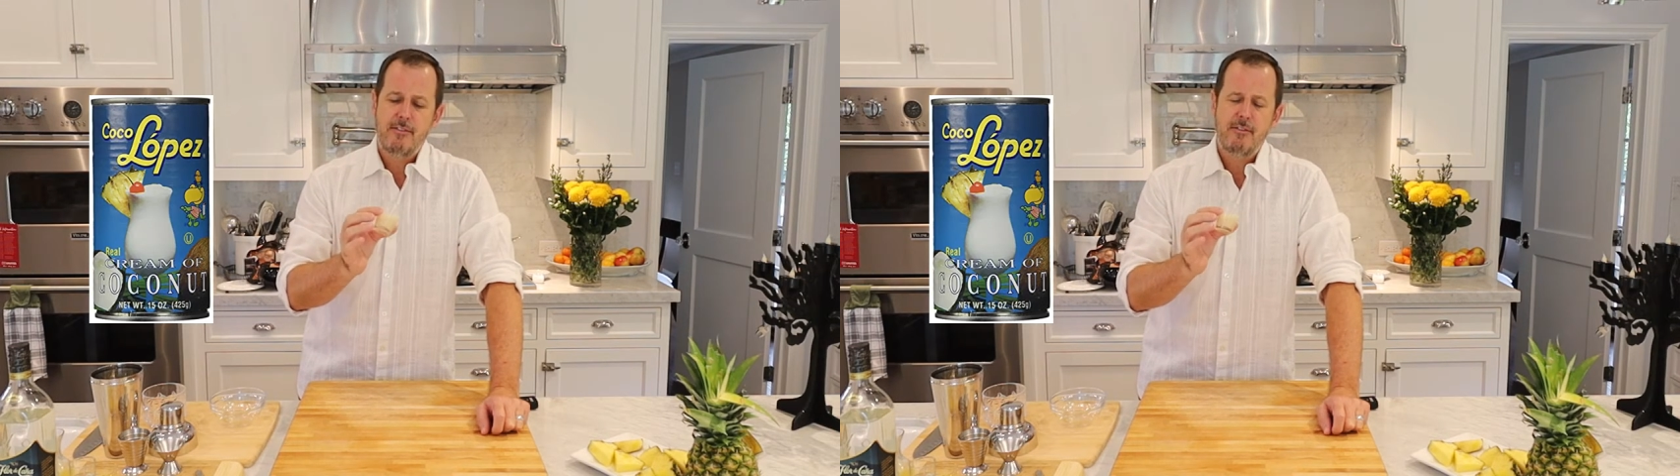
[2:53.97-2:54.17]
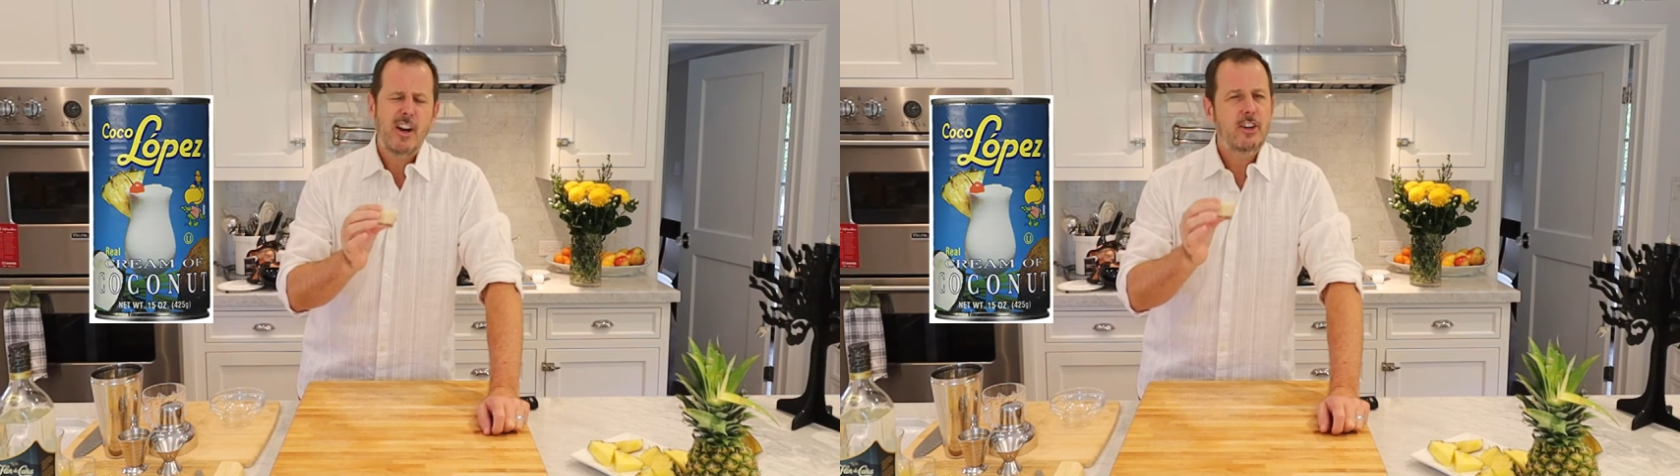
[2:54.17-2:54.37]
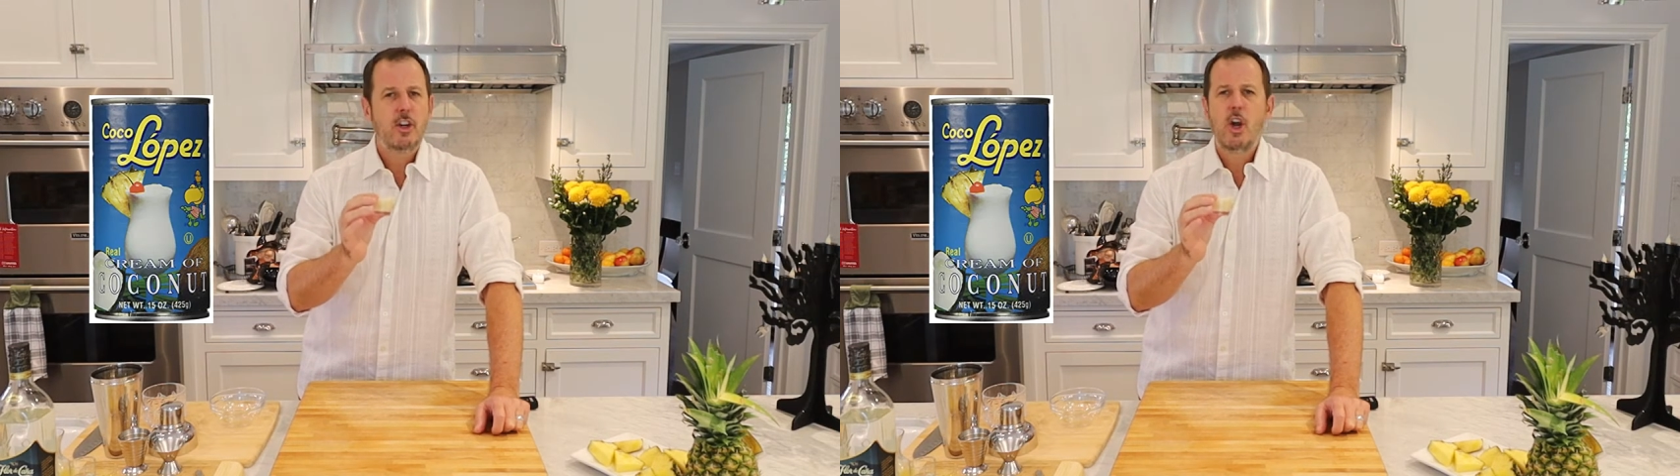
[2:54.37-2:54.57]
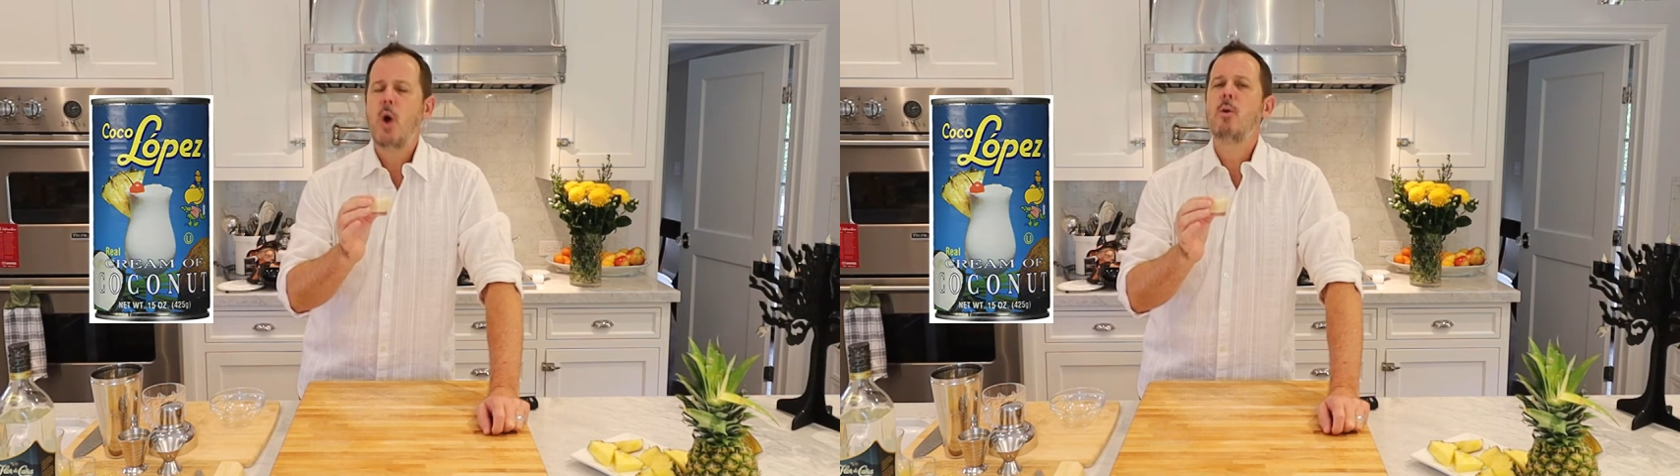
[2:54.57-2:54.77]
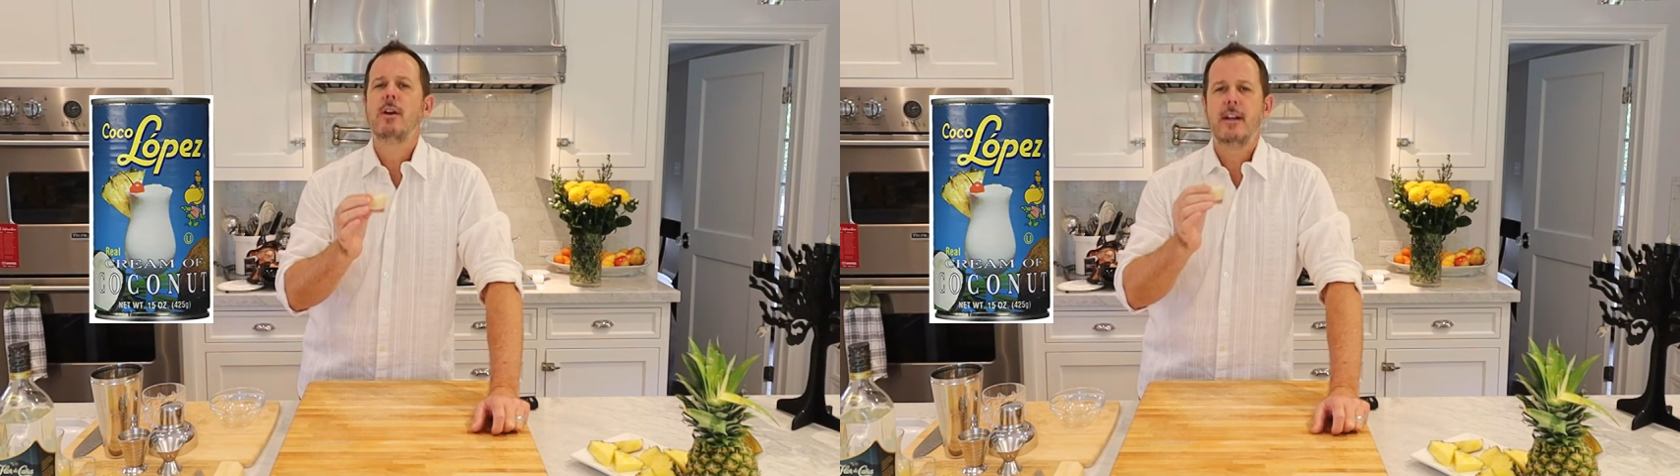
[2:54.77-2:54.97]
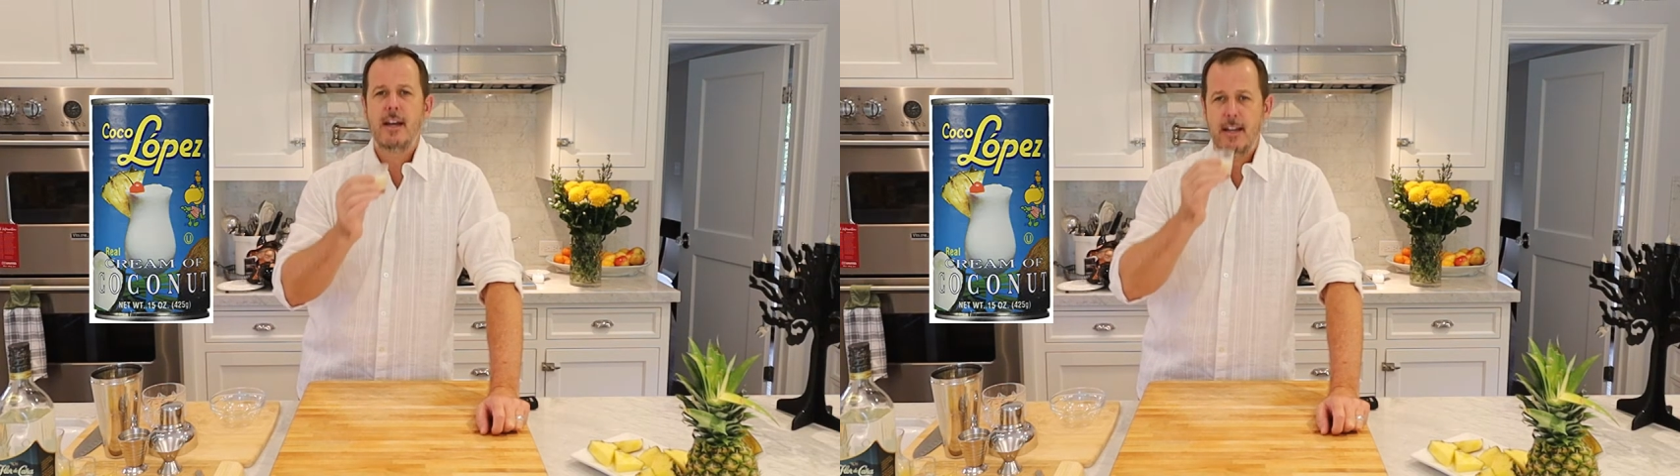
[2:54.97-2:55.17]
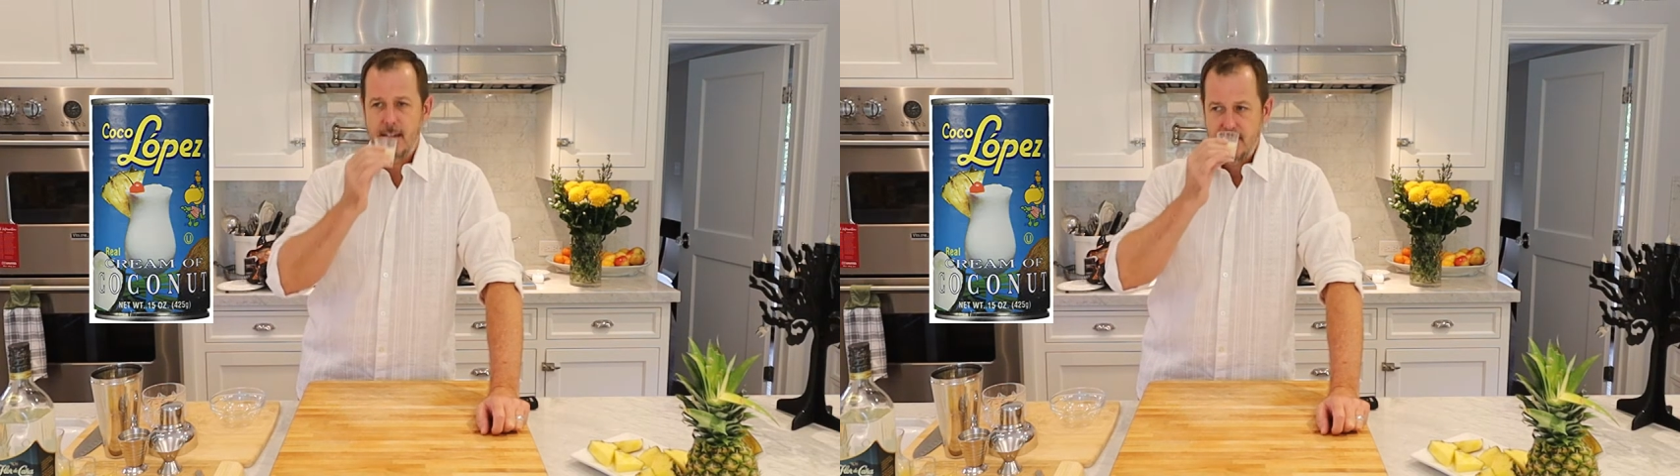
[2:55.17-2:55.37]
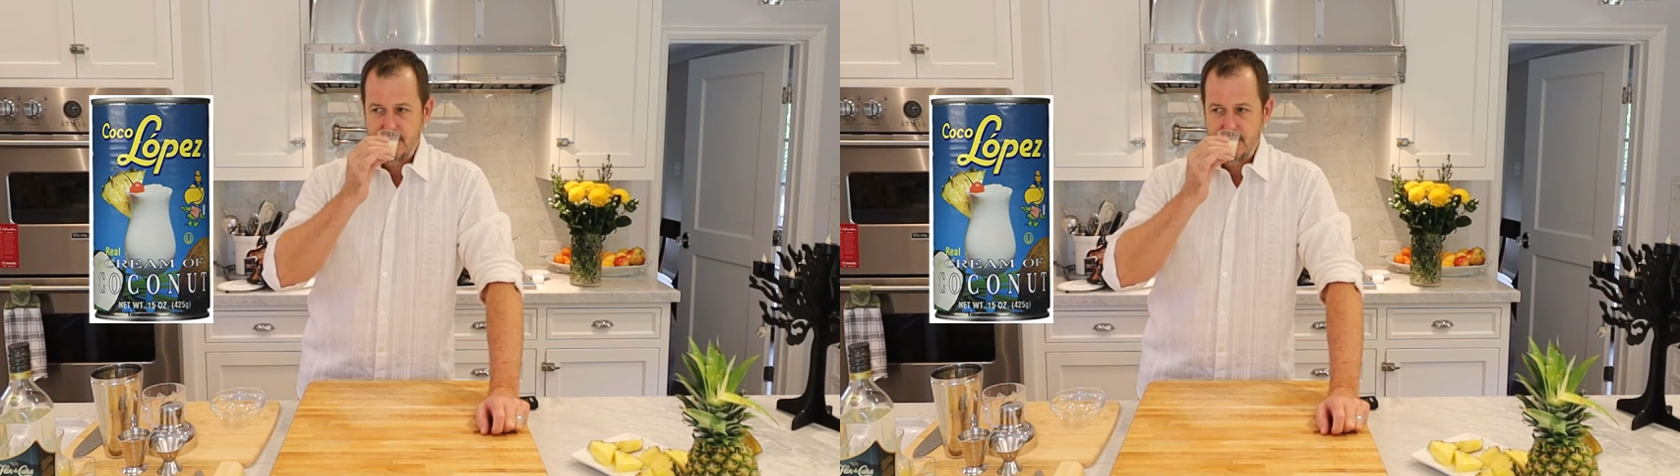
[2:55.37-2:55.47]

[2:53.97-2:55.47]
fresh coconut.